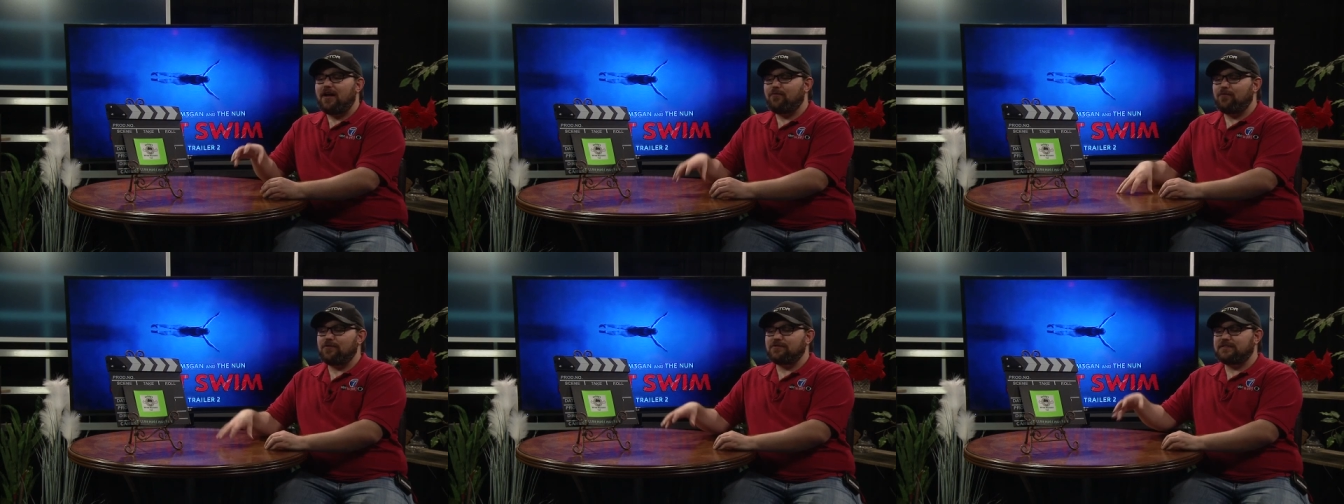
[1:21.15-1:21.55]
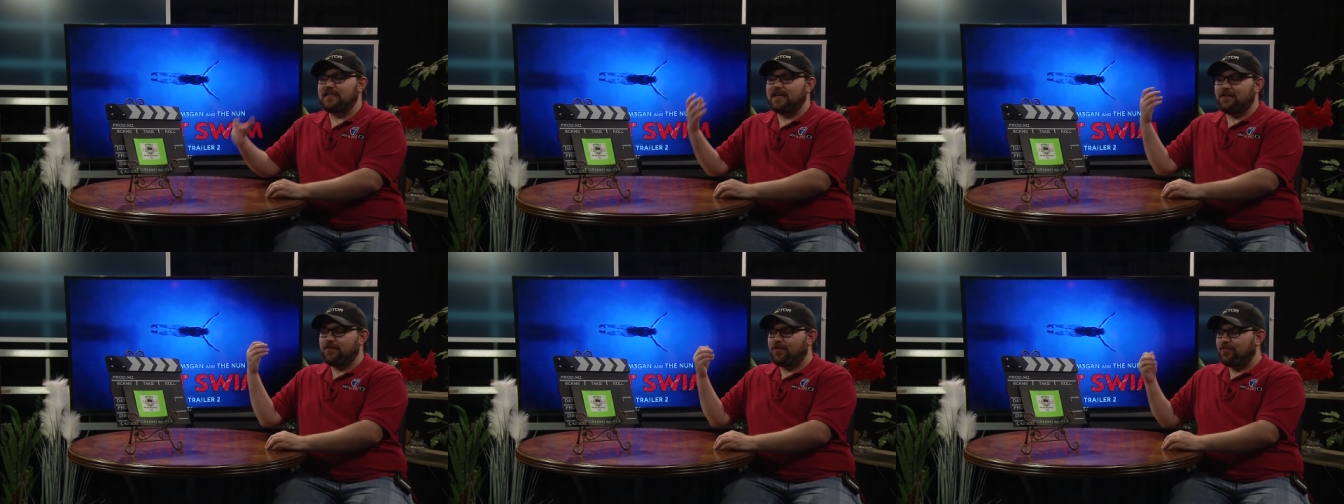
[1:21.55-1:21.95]
I will
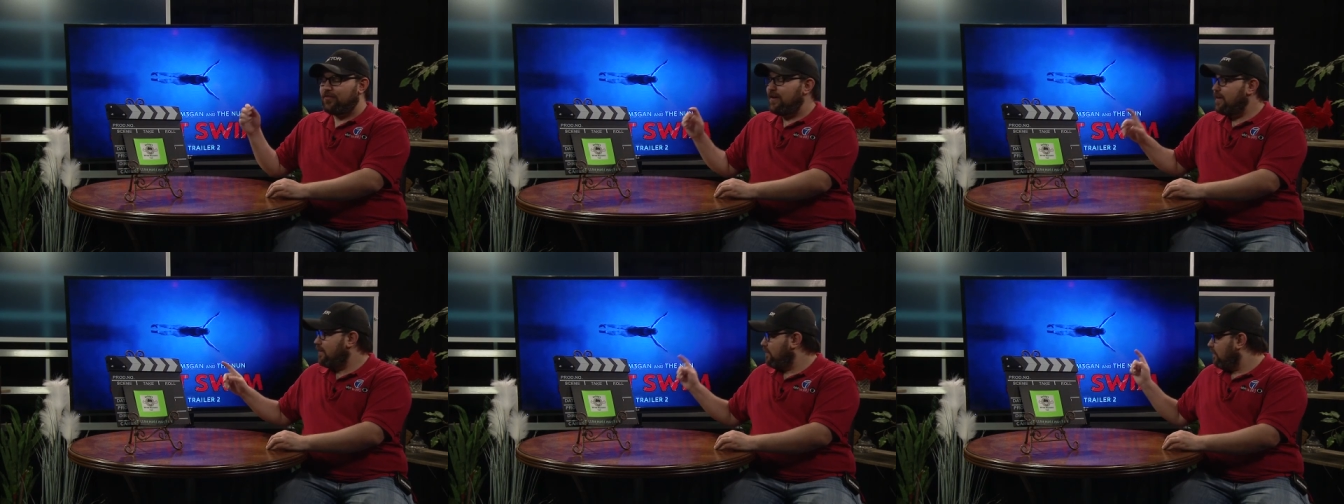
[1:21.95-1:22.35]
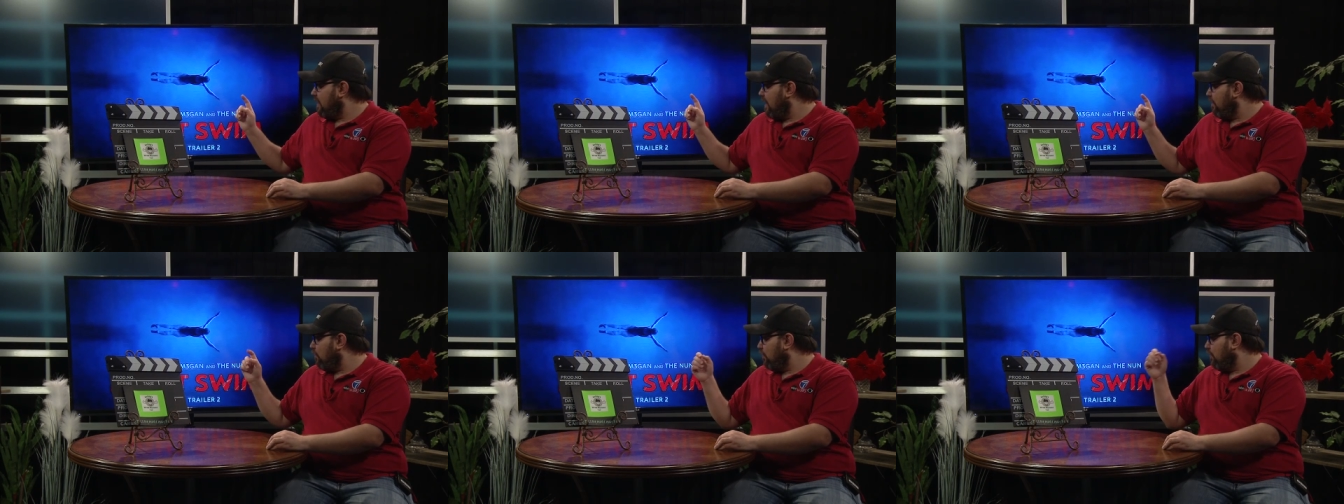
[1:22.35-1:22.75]
say the thing
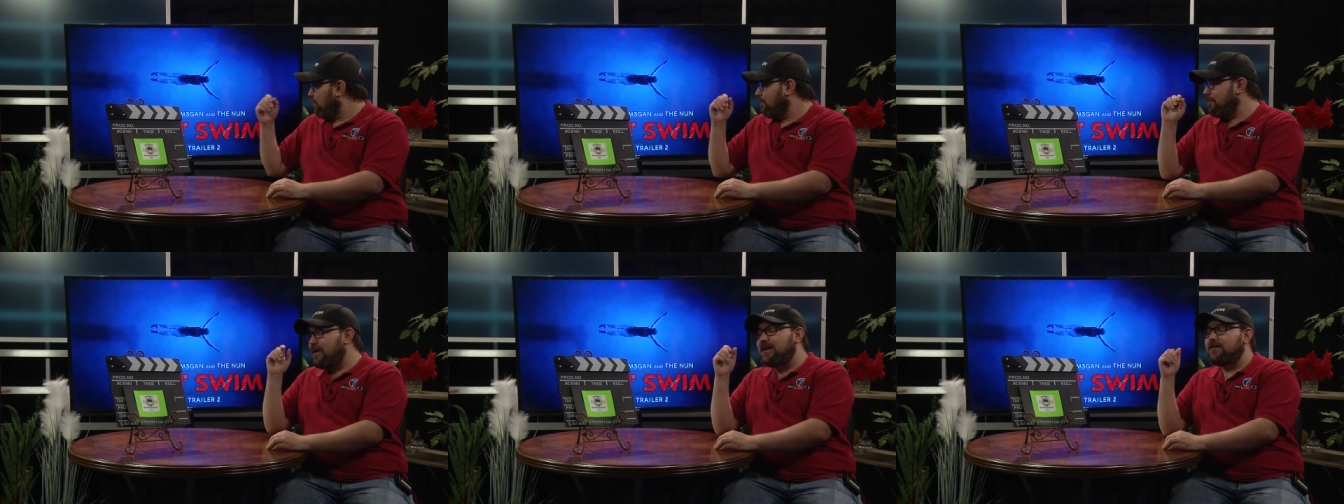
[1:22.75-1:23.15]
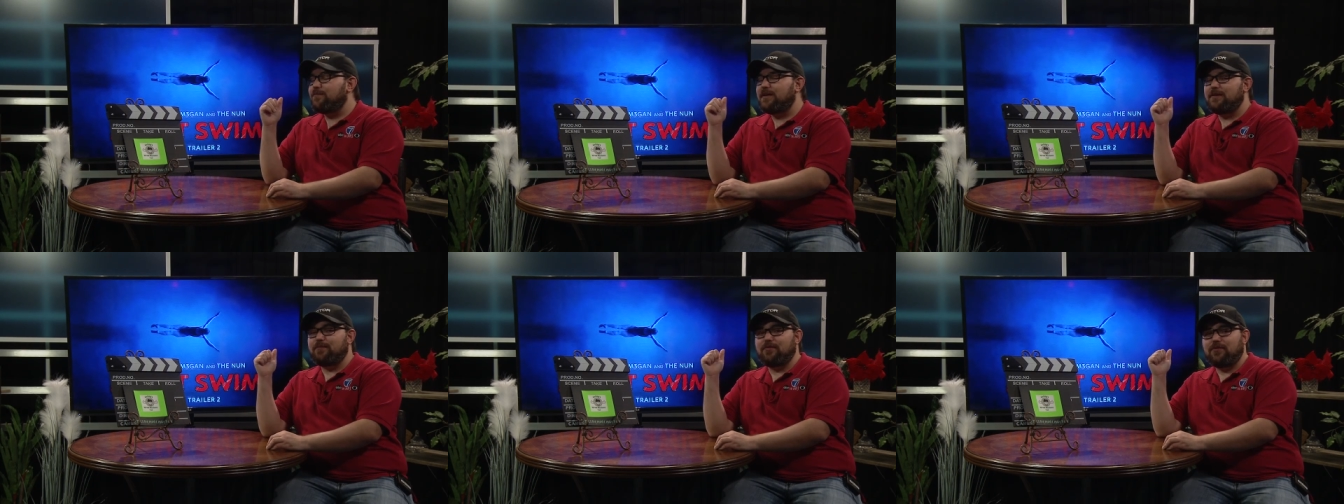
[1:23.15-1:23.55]
that will make
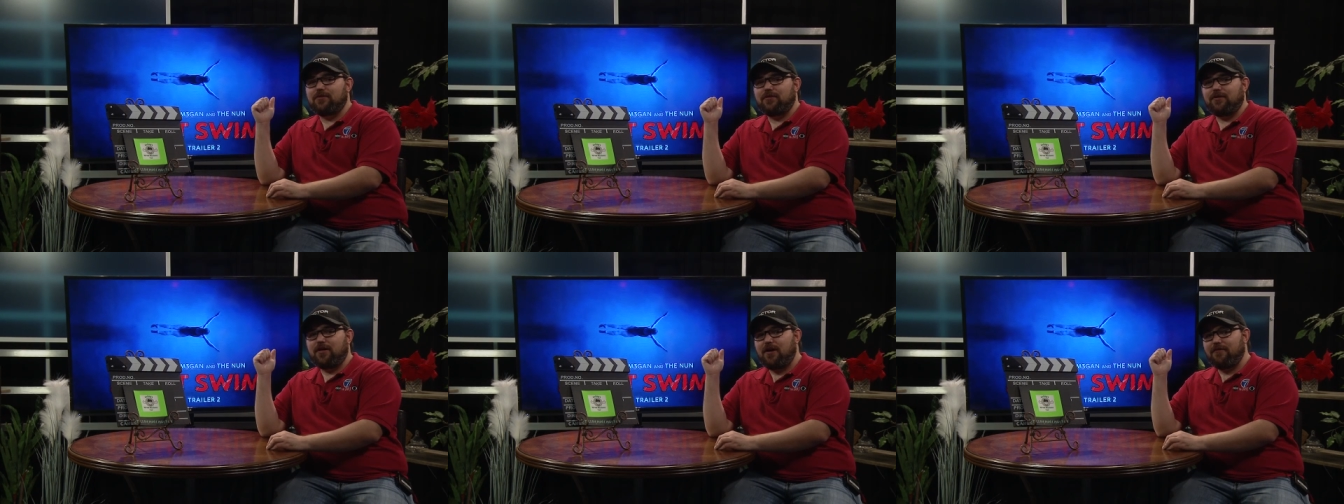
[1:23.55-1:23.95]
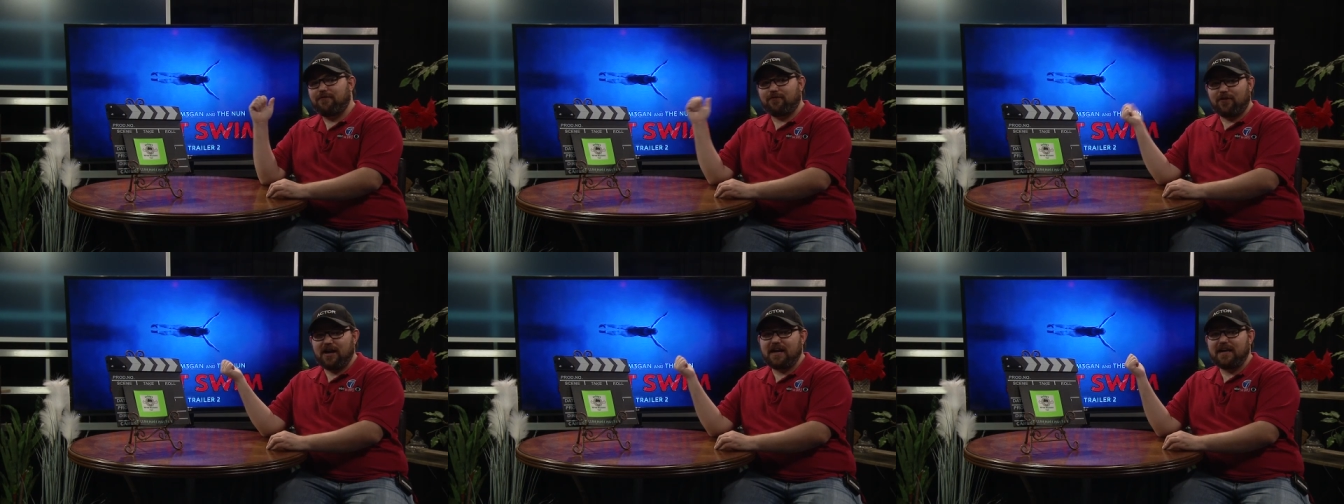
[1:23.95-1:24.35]
people
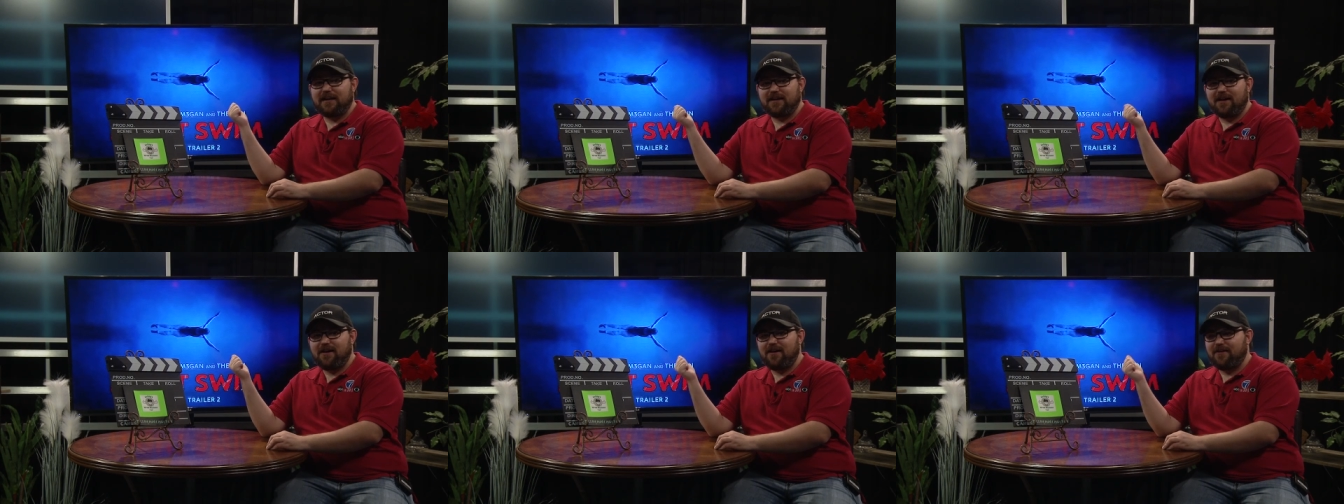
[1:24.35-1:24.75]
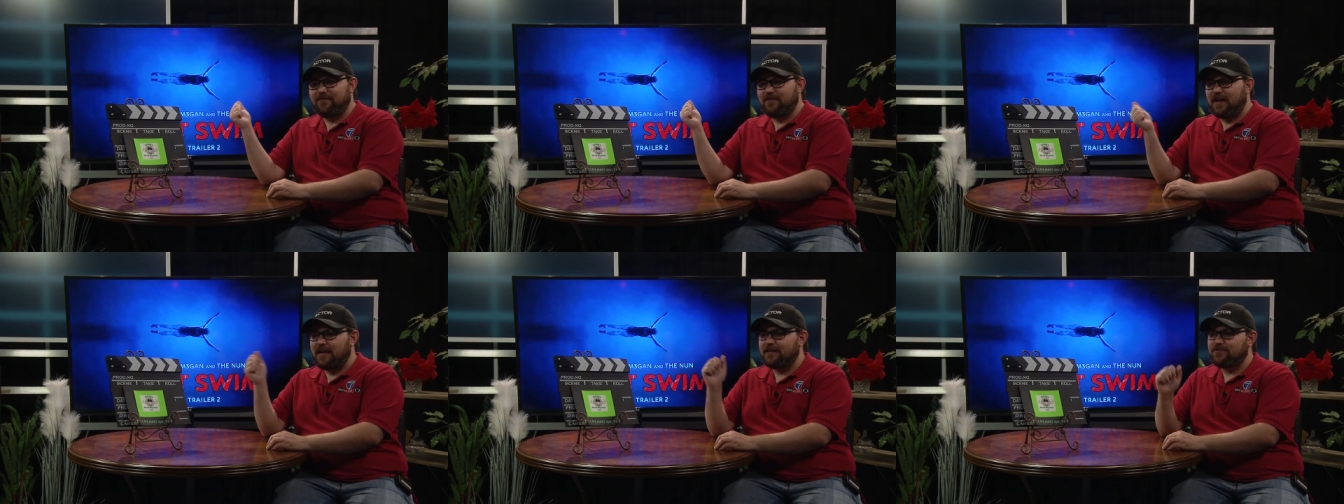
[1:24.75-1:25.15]
afraid
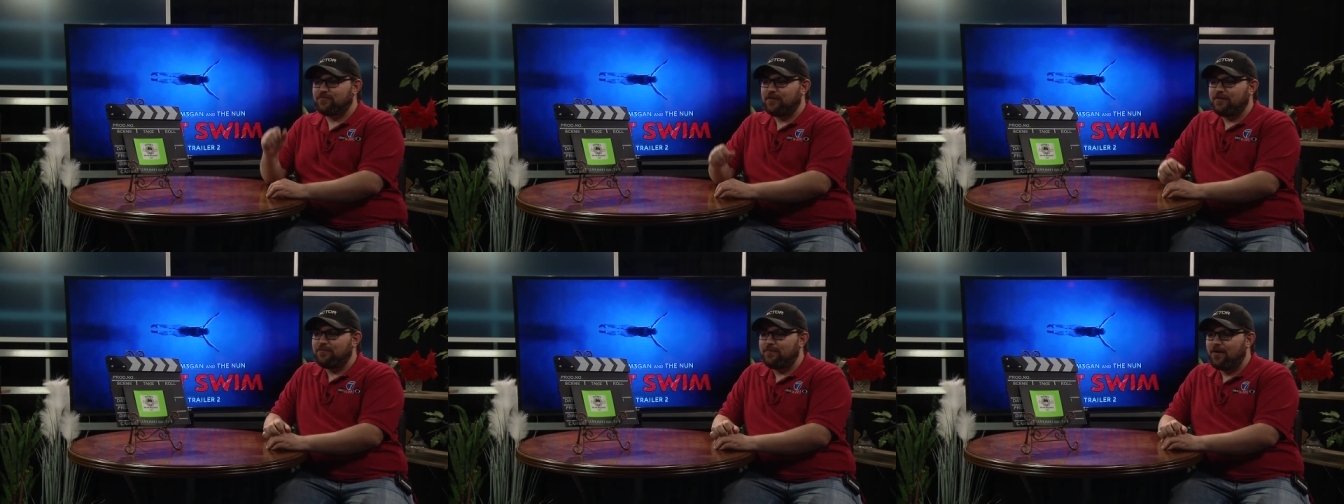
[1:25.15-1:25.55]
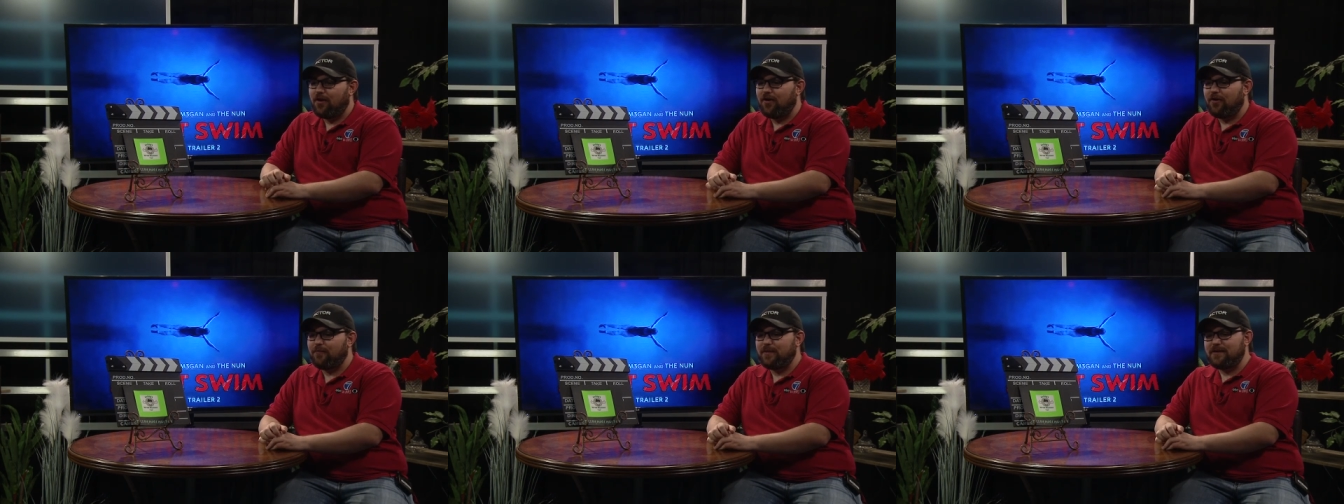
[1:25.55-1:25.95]
of Night Swim
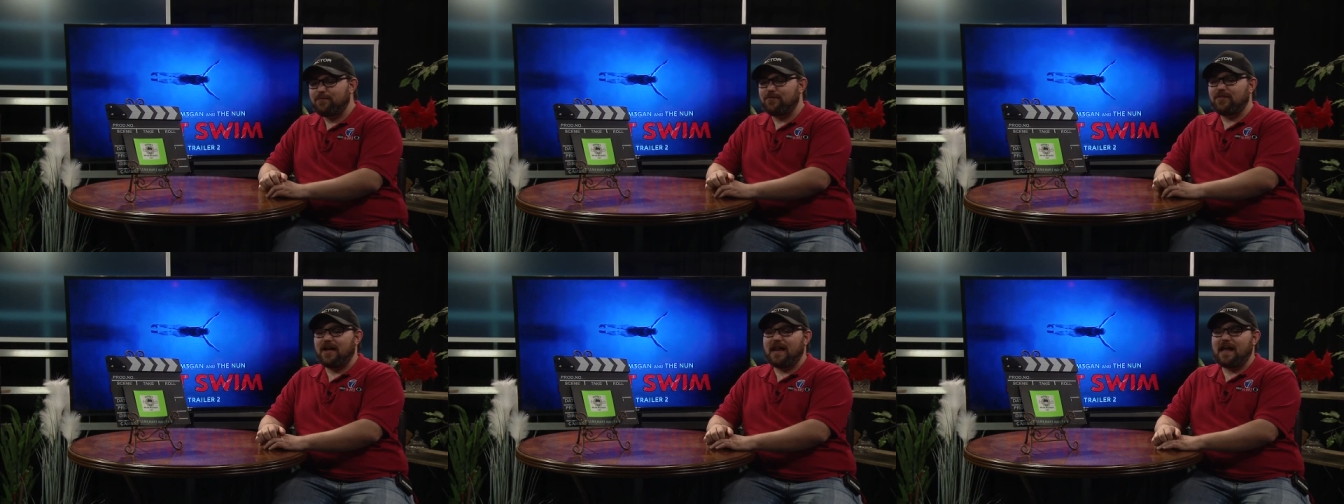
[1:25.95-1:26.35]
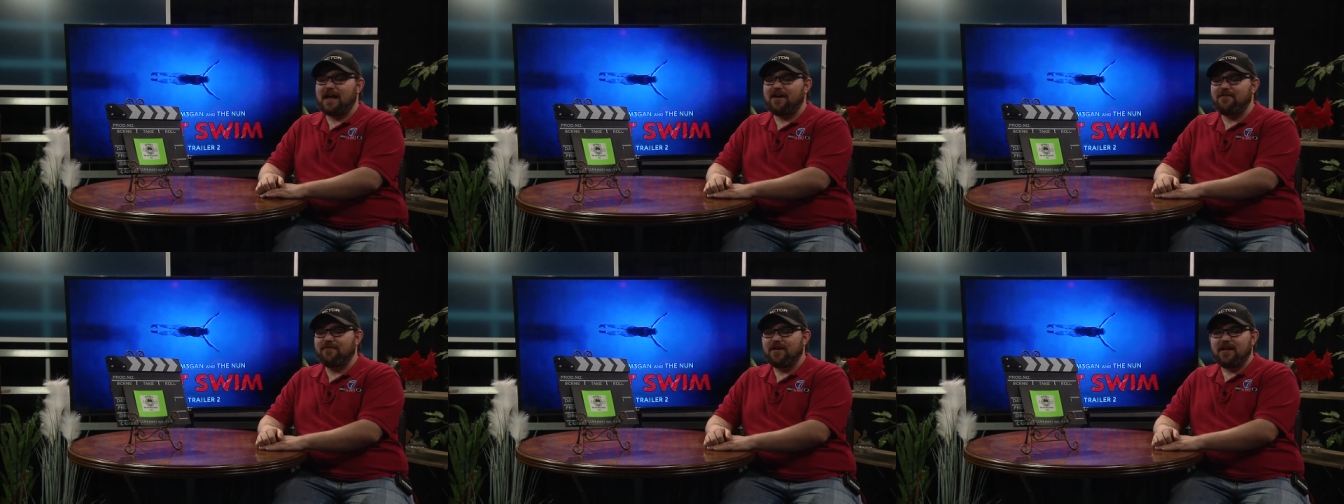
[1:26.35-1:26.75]
are people that
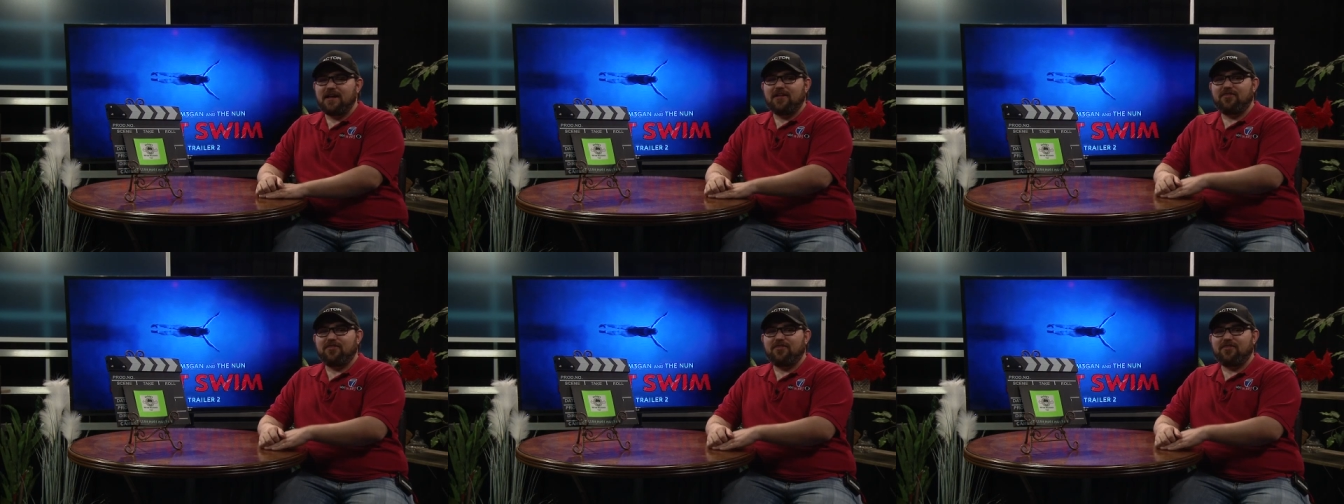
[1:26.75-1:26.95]
have